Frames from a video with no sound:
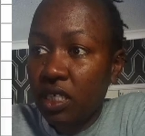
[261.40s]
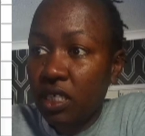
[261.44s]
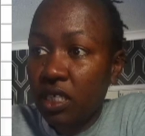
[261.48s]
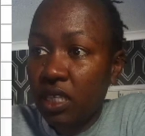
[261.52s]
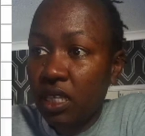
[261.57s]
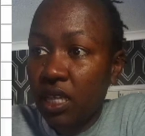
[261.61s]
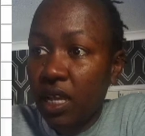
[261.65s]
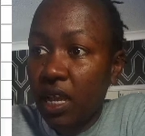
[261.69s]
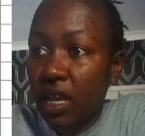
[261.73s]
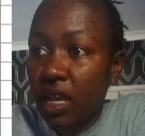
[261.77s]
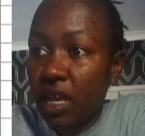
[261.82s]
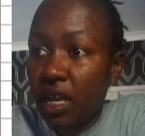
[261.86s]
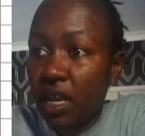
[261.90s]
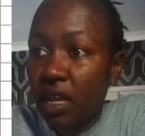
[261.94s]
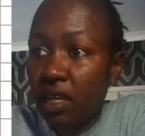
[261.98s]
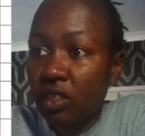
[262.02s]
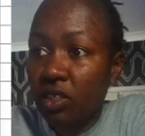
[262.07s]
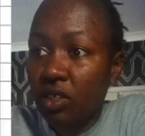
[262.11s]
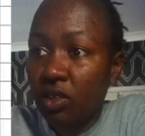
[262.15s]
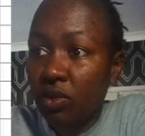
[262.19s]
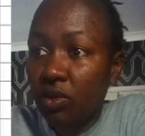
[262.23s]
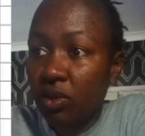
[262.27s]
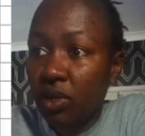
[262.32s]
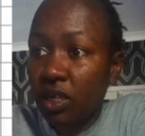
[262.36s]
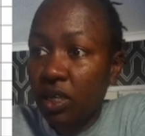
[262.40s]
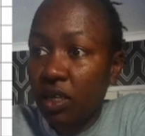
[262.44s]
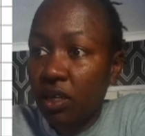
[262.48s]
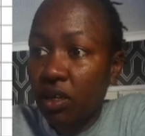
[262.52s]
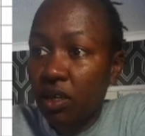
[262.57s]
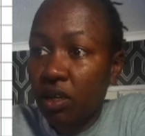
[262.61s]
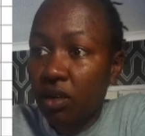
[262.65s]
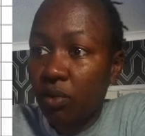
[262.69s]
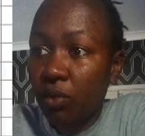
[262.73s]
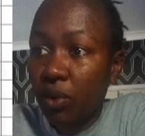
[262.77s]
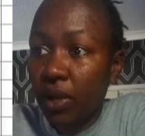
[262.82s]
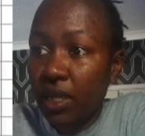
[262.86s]
is there during
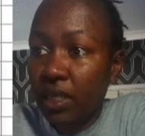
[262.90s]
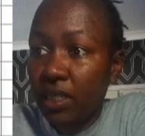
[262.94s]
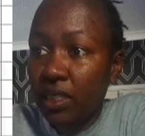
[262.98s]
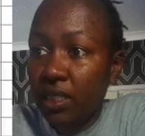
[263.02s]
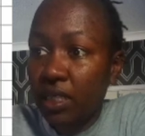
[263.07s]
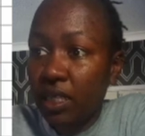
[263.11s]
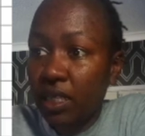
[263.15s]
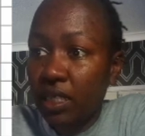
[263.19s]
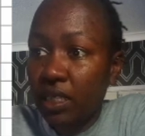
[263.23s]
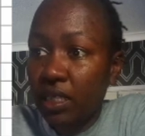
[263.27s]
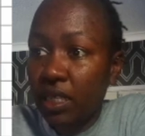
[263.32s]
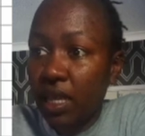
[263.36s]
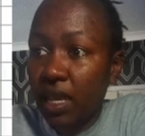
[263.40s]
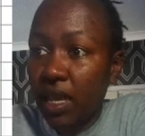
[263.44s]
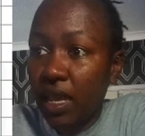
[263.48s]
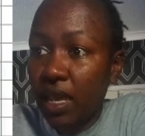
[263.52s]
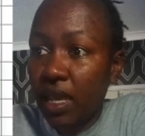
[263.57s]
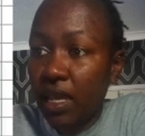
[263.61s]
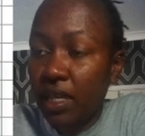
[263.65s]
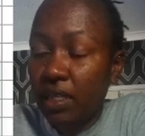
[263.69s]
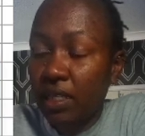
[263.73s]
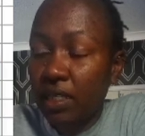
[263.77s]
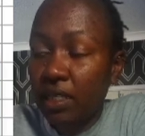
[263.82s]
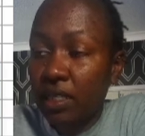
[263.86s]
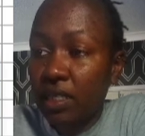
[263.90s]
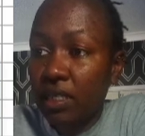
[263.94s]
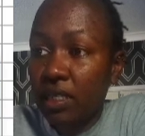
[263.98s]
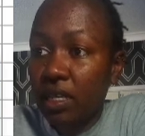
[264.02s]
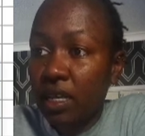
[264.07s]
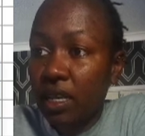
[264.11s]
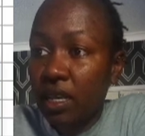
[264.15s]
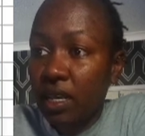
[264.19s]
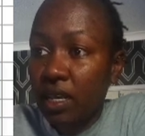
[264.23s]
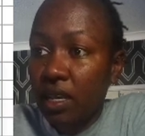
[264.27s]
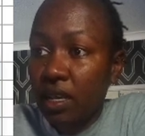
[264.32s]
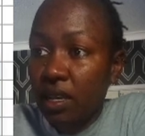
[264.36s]
weekdays and
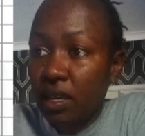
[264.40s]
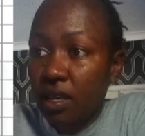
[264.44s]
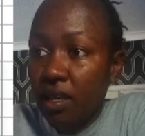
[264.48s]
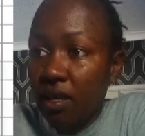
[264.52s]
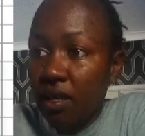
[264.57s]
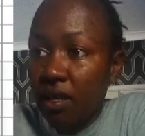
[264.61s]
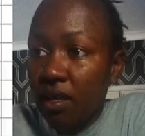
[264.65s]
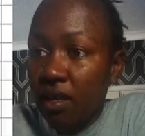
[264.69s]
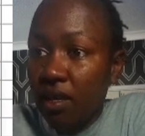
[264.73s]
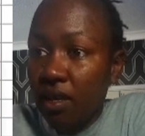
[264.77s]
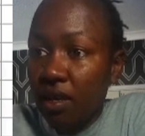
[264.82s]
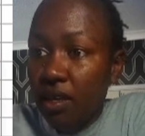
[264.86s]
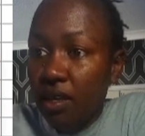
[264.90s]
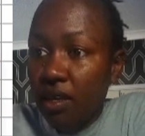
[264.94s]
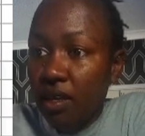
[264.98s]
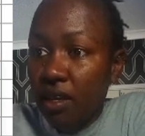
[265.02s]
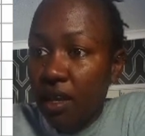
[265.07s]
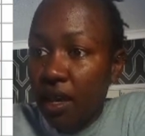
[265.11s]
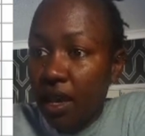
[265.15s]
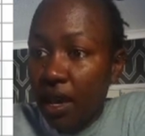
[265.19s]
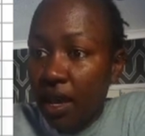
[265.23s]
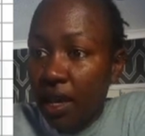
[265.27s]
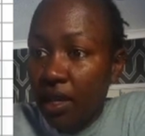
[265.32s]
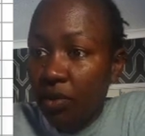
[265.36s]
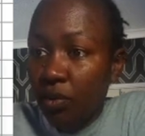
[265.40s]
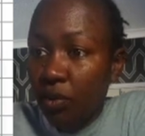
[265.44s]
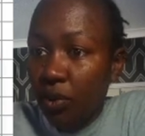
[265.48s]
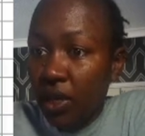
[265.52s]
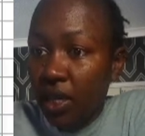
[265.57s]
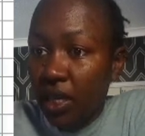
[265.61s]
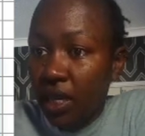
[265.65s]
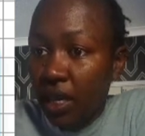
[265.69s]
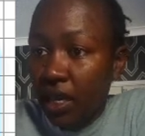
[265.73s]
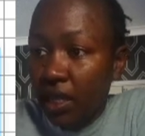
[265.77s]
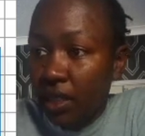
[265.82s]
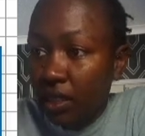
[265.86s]

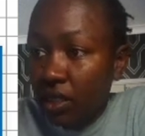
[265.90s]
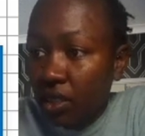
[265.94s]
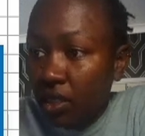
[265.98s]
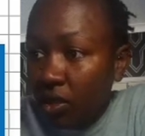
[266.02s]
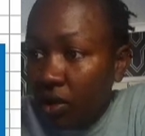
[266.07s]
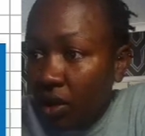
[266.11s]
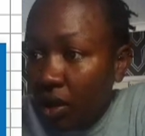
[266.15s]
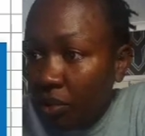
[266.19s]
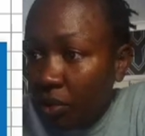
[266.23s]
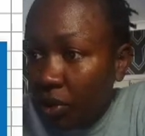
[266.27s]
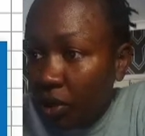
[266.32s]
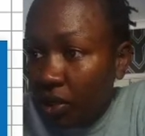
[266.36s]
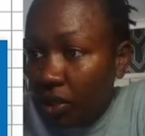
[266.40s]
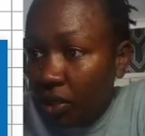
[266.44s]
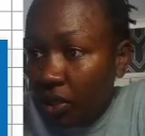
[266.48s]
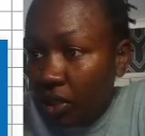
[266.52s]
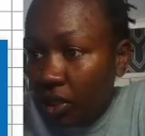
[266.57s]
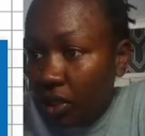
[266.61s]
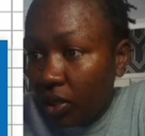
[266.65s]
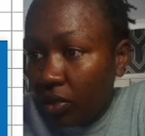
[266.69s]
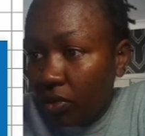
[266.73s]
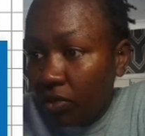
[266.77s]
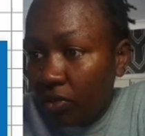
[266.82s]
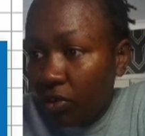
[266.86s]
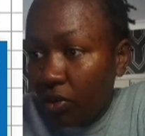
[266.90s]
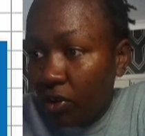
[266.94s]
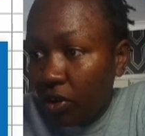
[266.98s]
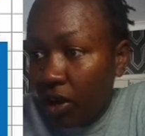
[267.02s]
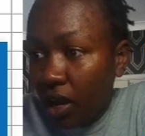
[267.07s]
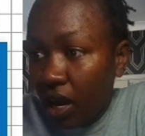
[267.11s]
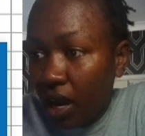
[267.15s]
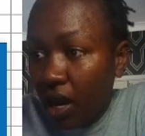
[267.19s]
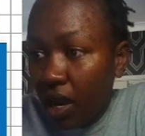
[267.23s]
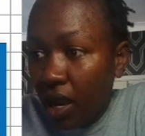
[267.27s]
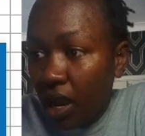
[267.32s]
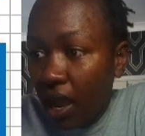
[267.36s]
weekends. So I'm going to look for
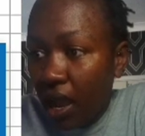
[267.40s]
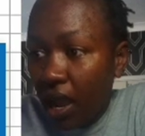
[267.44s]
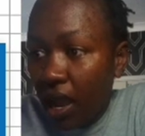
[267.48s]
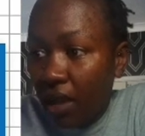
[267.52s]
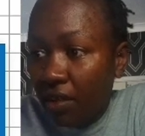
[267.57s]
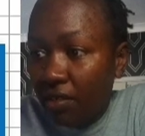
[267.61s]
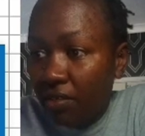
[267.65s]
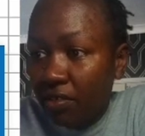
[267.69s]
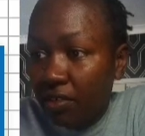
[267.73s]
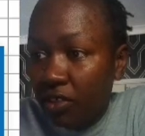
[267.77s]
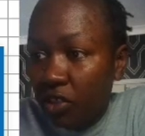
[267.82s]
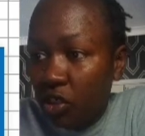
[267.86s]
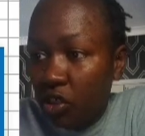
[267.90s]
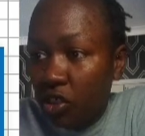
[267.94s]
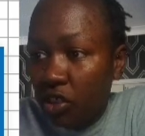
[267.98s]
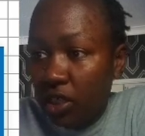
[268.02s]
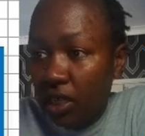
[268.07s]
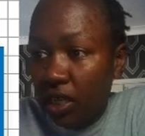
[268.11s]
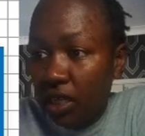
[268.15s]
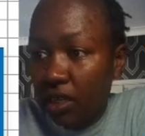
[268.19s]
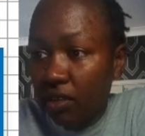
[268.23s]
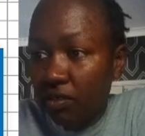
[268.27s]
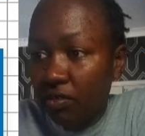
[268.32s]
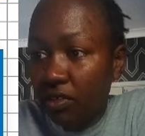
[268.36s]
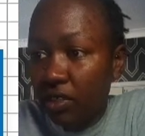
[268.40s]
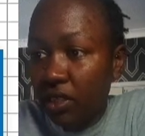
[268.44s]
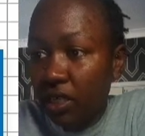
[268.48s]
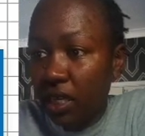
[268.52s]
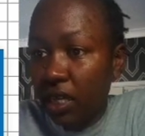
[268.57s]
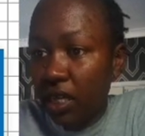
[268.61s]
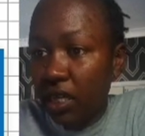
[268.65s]
half a shift